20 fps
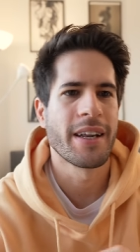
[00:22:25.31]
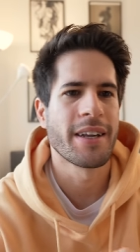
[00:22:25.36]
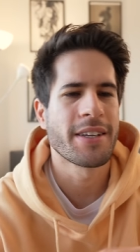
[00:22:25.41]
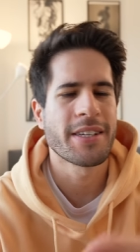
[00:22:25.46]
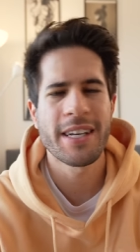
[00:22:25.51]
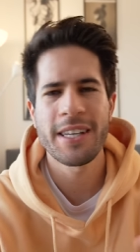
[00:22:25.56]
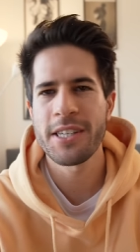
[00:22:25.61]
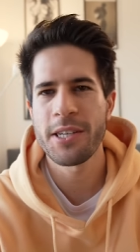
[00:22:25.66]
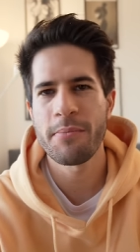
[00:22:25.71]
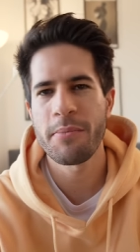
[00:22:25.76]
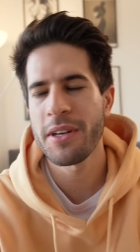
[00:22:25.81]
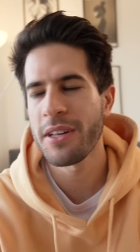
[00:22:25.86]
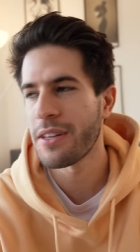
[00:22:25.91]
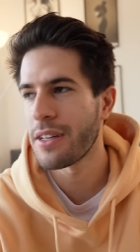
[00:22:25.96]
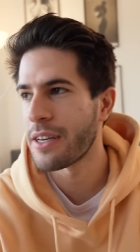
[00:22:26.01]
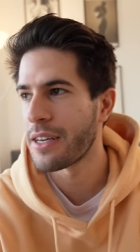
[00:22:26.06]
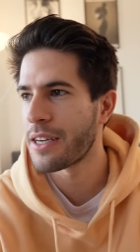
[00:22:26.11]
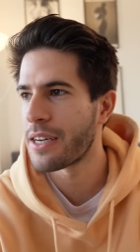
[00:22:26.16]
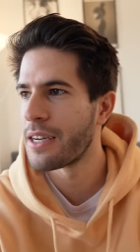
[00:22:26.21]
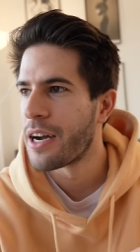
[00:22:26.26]
And it said something
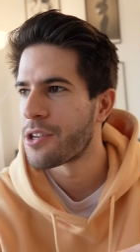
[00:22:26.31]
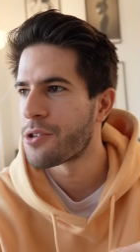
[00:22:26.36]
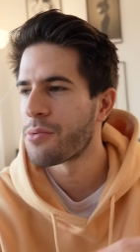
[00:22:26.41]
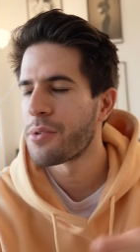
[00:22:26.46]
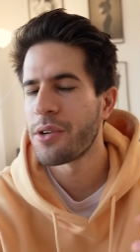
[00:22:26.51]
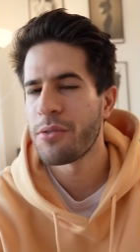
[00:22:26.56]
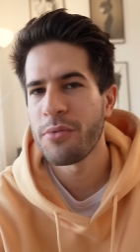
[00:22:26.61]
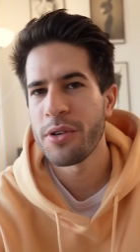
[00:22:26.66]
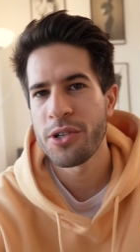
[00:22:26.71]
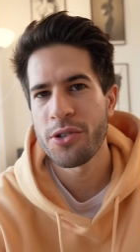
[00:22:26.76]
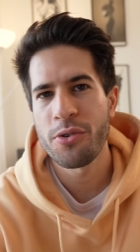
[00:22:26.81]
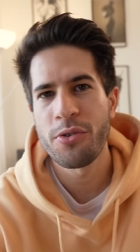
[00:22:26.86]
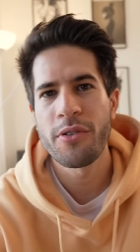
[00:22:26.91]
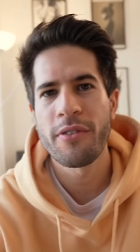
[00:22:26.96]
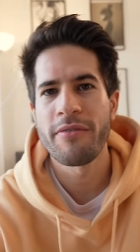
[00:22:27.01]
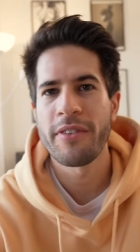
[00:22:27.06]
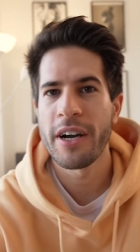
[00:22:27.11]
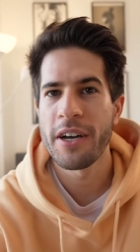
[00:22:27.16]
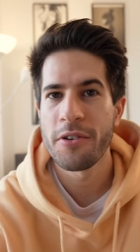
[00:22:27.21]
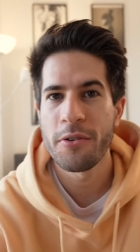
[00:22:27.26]
like, I just want to wish all the
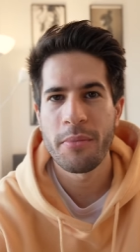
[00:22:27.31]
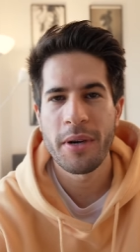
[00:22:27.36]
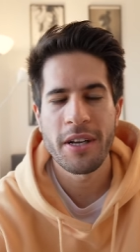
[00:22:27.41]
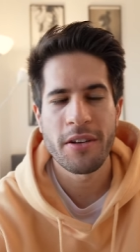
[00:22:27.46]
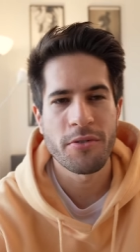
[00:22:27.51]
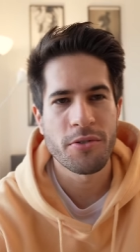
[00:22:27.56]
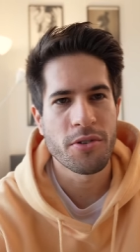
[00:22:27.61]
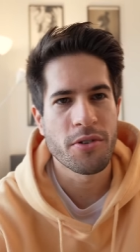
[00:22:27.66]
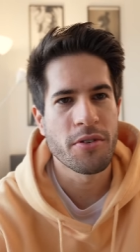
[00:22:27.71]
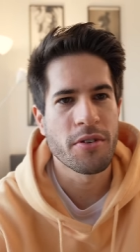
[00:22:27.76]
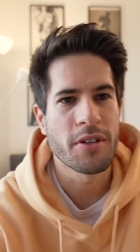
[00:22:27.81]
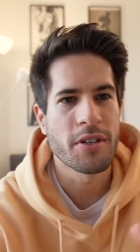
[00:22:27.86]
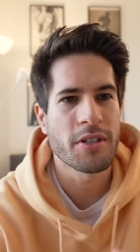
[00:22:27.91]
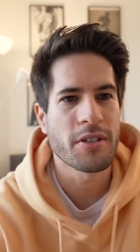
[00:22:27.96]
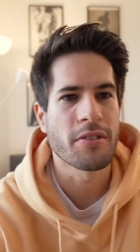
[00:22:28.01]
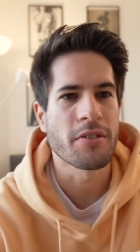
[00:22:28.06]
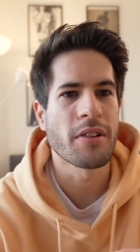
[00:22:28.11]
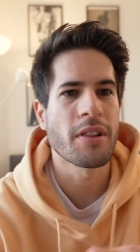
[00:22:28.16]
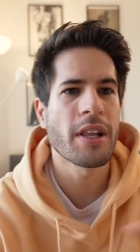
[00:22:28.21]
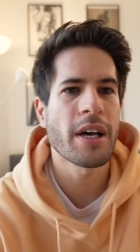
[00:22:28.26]
final medical students
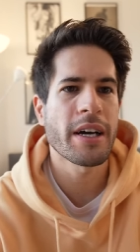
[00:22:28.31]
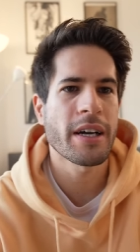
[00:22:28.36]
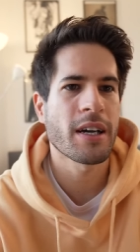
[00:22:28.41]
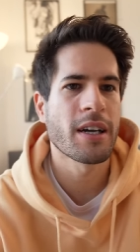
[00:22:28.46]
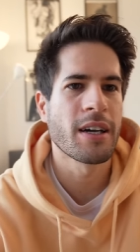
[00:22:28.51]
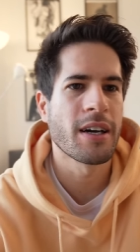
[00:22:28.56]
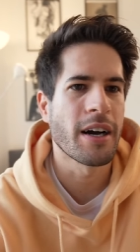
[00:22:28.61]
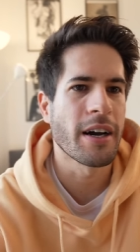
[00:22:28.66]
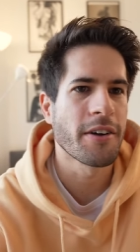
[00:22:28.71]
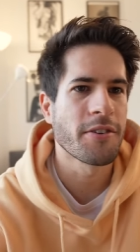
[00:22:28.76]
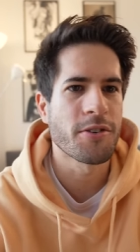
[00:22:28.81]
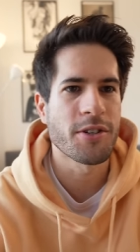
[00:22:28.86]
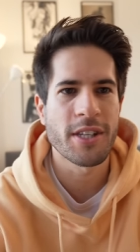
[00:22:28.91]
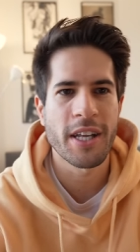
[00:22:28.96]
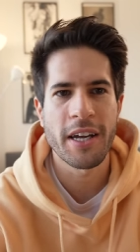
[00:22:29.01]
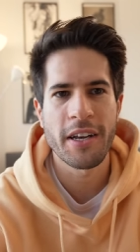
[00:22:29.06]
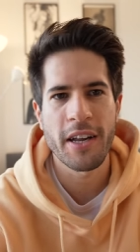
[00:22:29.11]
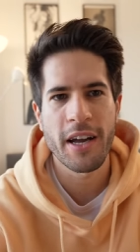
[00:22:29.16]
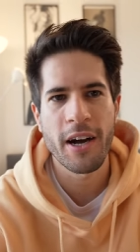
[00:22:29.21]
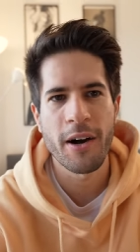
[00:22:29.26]
good luck. I
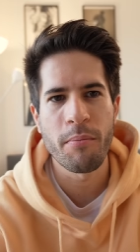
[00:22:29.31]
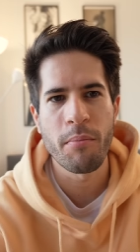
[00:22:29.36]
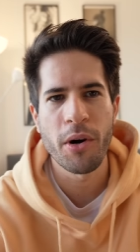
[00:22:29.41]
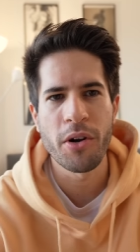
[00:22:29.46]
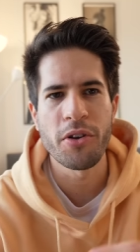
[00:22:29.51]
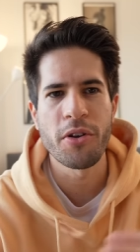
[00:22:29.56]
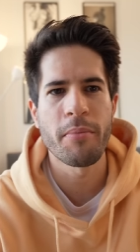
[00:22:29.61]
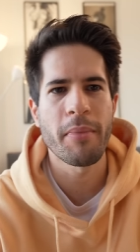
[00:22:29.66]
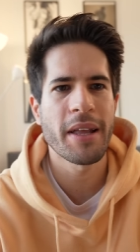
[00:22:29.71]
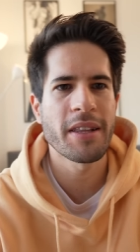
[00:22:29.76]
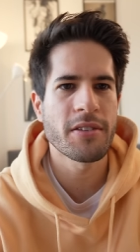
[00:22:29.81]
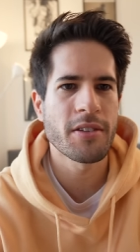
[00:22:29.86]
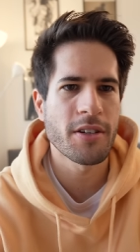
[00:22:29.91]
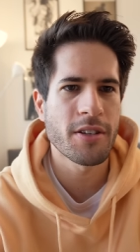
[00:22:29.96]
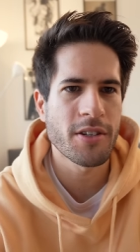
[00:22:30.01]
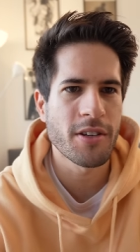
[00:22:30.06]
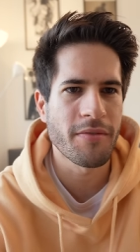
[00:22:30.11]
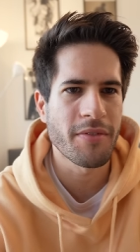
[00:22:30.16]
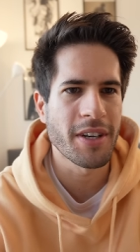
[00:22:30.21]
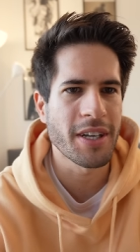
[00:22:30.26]
understand how
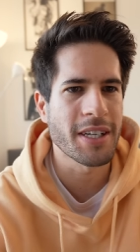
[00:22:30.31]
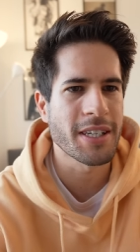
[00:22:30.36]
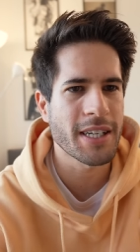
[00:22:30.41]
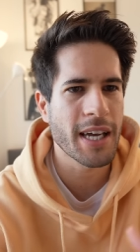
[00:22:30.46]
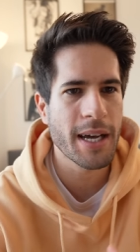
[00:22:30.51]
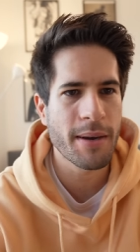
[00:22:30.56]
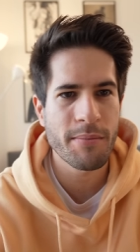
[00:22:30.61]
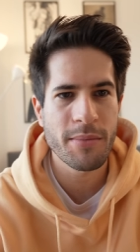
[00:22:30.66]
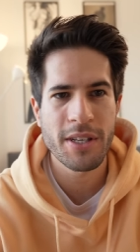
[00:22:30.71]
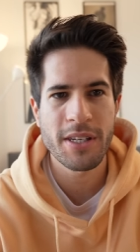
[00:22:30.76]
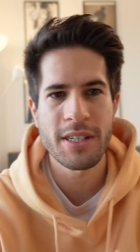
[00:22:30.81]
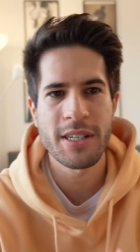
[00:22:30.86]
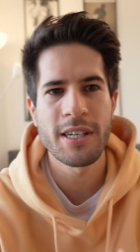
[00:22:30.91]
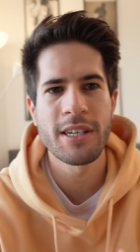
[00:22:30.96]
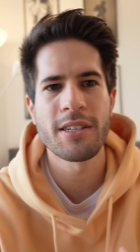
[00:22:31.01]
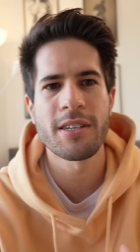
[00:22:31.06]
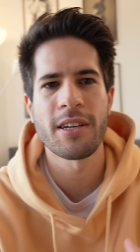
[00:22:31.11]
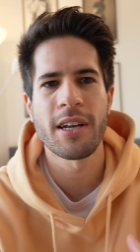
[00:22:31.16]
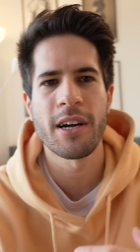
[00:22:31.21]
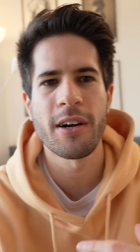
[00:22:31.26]
monumentous of an exam this
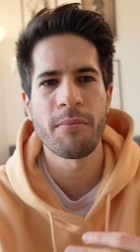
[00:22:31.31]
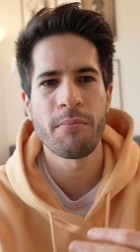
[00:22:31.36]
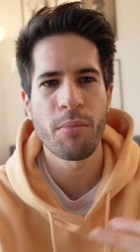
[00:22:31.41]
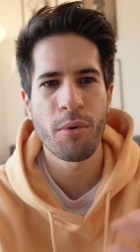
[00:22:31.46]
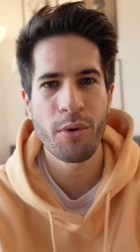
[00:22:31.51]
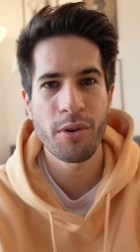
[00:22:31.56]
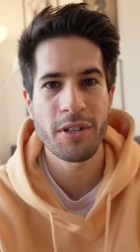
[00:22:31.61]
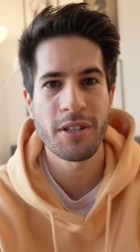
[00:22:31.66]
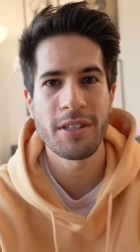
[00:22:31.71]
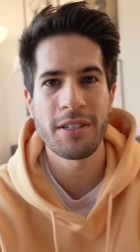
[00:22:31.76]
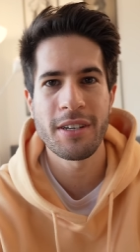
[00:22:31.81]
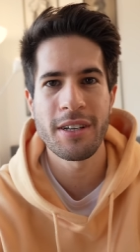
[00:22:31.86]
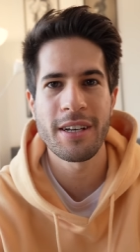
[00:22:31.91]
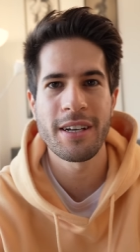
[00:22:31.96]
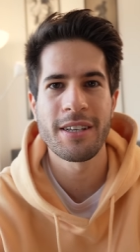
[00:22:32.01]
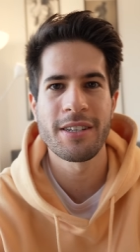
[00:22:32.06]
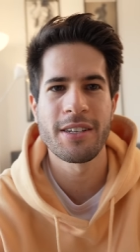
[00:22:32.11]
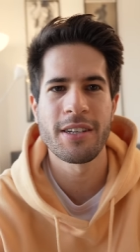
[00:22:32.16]
is and how important it is.